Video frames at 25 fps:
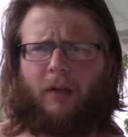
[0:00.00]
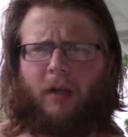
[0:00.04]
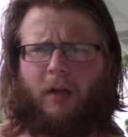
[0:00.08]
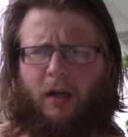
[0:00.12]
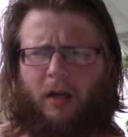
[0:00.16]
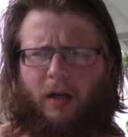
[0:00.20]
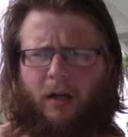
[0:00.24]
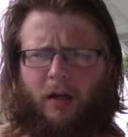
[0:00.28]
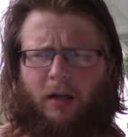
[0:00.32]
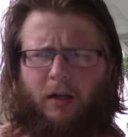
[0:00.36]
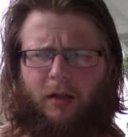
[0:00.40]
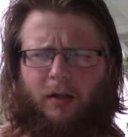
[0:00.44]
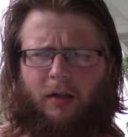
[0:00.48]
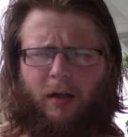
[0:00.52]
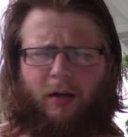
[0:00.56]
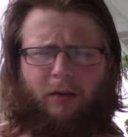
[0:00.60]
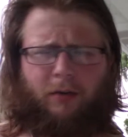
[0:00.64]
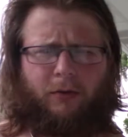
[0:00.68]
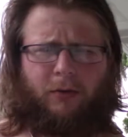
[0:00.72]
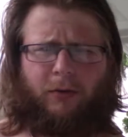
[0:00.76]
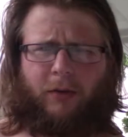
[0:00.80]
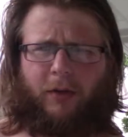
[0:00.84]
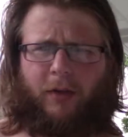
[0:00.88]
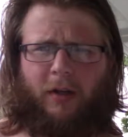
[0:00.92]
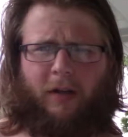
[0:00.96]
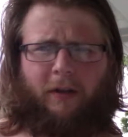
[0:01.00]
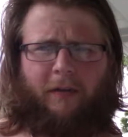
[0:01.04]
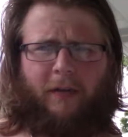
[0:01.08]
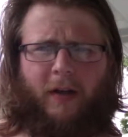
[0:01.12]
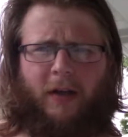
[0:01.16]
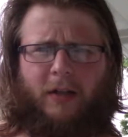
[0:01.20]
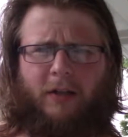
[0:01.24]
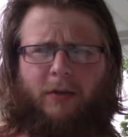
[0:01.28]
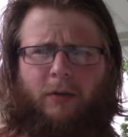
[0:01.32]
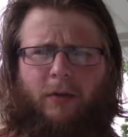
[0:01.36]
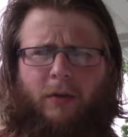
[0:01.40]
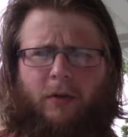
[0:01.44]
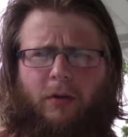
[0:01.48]
I don't do anything
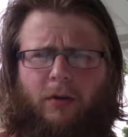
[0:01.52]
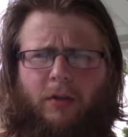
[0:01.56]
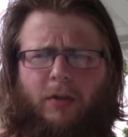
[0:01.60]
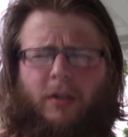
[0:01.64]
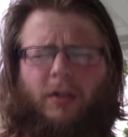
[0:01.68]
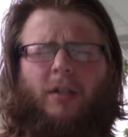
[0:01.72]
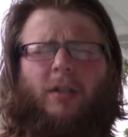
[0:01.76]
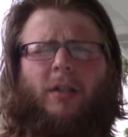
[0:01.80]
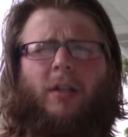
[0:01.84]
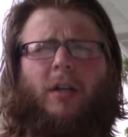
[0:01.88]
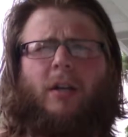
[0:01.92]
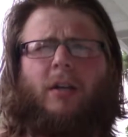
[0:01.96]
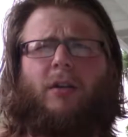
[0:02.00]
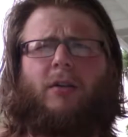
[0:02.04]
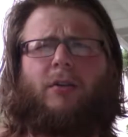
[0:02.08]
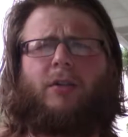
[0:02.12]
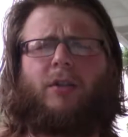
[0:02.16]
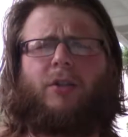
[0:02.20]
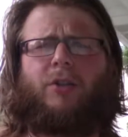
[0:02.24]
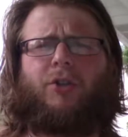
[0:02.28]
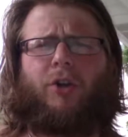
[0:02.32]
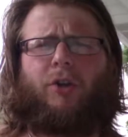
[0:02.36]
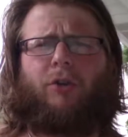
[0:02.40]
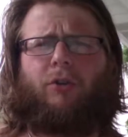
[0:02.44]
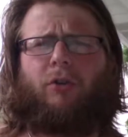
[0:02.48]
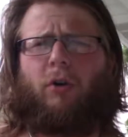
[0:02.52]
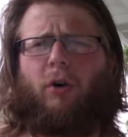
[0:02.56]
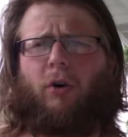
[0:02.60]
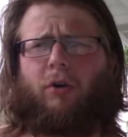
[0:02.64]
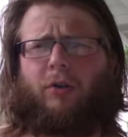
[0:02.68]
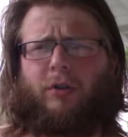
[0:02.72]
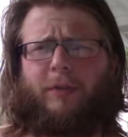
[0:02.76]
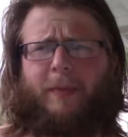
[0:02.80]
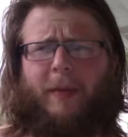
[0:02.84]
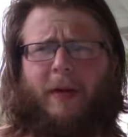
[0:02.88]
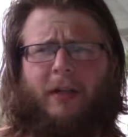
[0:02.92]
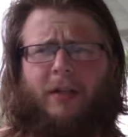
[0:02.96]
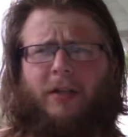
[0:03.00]
fancy with those. I just kind of use a general
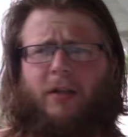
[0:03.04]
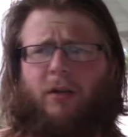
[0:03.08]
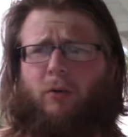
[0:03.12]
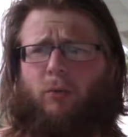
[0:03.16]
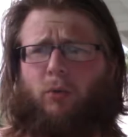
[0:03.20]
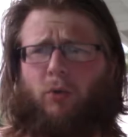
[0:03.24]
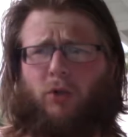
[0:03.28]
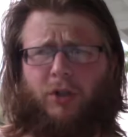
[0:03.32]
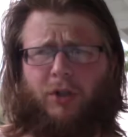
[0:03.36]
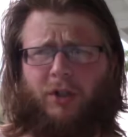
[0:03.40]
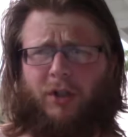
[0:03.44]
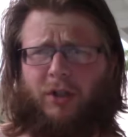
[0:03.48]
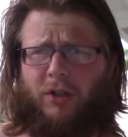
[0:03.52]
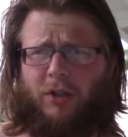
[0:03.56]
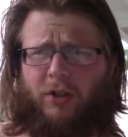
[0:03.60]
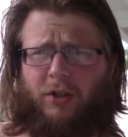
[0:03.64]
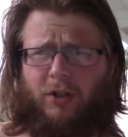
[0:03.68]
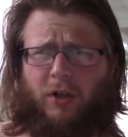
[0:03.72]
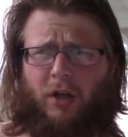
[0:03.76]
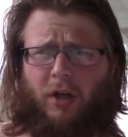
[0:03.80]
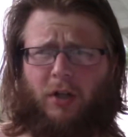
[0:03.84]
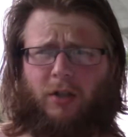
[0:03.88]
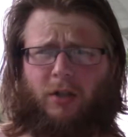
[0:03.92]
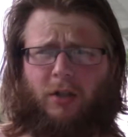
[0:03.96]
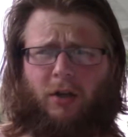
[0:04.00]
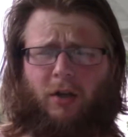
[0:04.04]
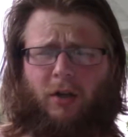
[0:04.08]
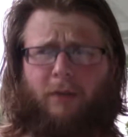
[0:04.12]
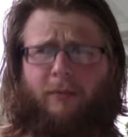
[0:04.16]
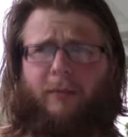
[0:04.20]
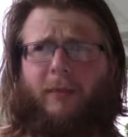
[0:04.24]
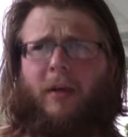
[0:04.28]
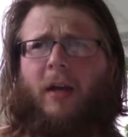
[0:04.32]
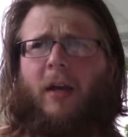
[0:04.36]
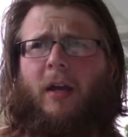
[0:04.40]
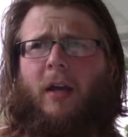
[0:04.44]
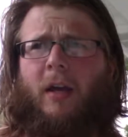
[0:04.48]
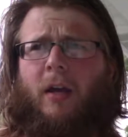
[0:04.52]
allspice and a Worcester sauce on them.
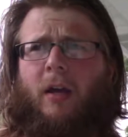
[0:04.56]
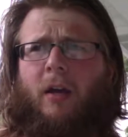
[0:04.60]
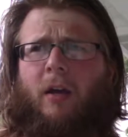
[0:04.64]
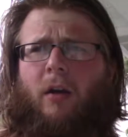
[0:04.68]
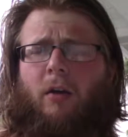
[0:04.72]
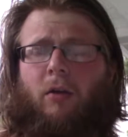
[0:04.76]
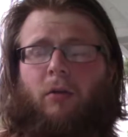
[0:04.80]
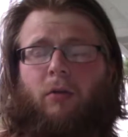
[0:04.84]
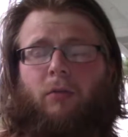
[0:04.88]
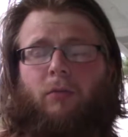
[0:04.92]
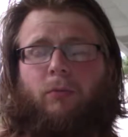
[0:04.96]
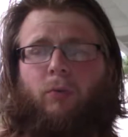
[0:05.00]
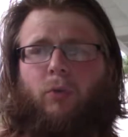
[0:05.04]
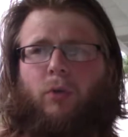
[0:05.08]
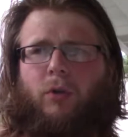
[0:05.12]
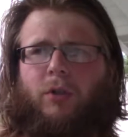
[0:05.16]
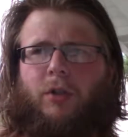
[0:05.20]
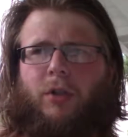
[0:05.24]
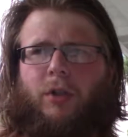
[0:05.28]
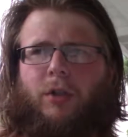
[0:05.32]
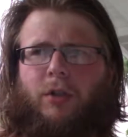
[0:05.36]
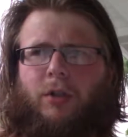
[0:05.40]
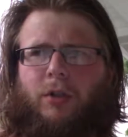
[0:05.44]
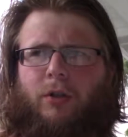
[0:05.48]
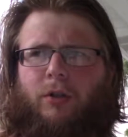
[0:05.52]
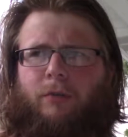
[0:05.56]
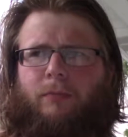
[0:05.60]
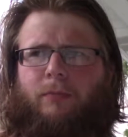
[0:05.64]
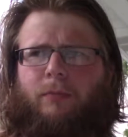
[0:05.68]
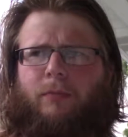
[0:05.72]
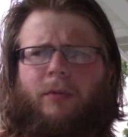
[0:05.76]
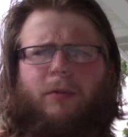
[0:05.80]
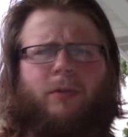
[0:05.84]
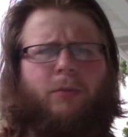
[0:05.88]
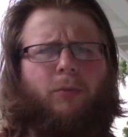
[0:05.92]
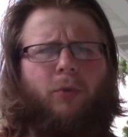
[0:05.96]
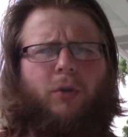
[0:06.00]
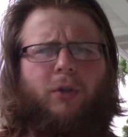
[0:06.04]
Or Worcester.
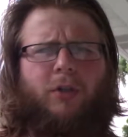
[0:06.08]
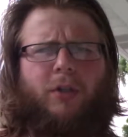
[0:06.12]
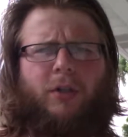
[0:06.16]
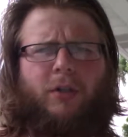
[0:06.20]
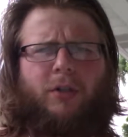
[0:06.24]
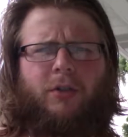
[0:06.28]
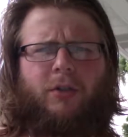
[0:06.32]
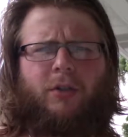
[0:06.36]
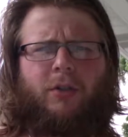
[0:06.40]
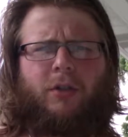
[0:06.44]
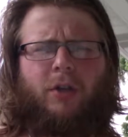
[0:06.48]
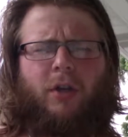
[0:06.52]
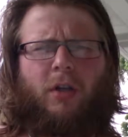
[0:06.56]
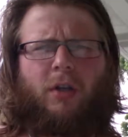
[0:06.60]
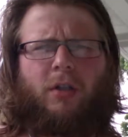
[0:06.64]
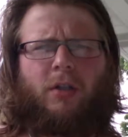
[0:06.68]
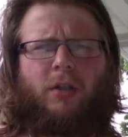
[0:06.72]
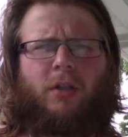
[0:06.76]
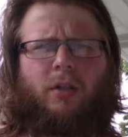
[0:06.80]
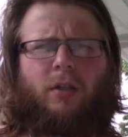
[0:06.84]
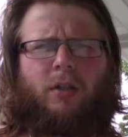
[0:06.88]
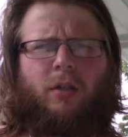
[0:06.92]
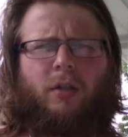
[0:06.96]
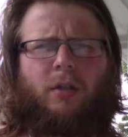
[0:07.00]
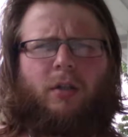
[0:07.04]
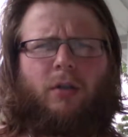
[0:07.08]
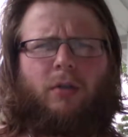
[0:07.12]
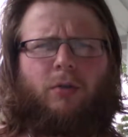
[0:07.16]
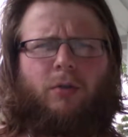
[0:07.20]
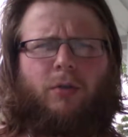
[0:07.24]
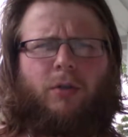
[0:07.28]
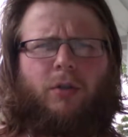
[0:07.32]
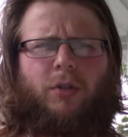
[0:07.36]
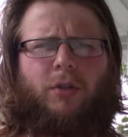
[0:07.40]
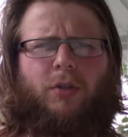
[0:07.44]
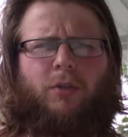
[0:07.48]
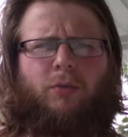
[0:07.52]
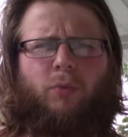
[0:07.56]
Is it Worcester sauce? Or
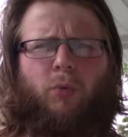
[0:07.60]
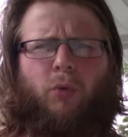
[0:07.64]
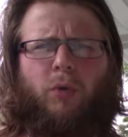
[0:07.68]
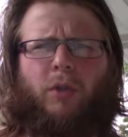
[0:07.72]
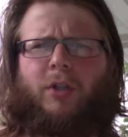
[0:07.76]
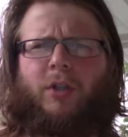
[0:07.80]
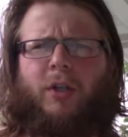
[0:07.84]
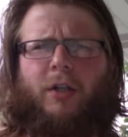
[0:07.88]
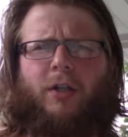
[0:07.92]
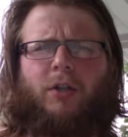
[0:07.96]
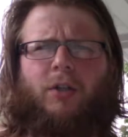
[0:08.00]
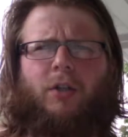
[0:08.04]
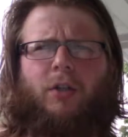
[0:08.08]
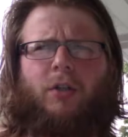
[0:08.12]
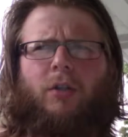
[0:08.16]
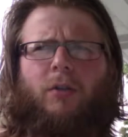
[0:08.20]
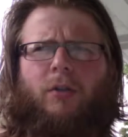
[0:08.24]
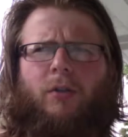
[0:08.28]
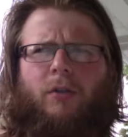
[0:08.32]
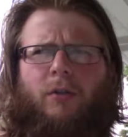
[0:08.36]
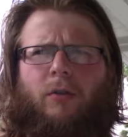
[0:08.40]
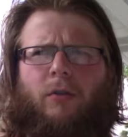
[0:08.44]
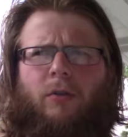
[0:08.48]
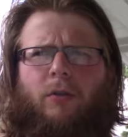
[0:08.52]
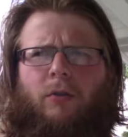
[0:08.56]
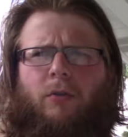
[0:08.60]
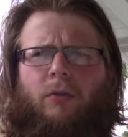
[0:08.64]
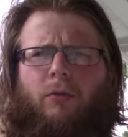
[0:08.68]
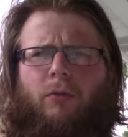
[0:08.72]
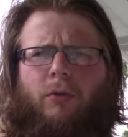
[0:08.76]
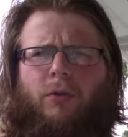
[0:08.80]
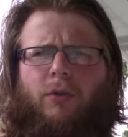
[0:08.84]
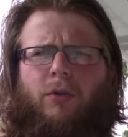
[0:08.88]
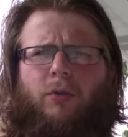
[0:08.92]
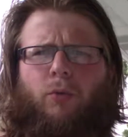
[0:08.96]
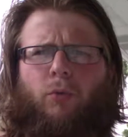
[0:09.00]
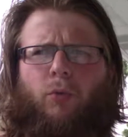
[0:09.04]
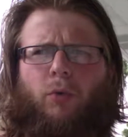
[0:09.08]
is it just Worcester? Or
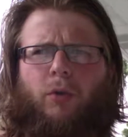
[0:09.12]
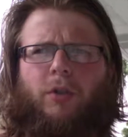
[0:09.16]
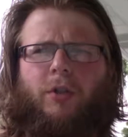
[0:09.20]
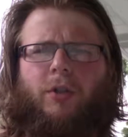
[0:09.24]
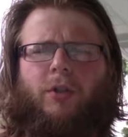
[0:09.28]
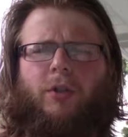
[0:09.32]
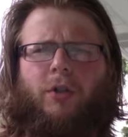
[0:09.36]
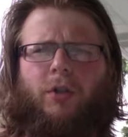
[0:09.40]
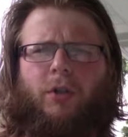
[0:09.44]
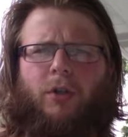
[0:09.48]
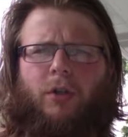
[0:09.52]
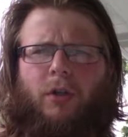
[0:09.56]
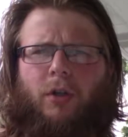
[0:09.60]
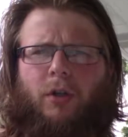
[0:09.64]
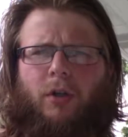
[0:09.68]
is it Worcestershire?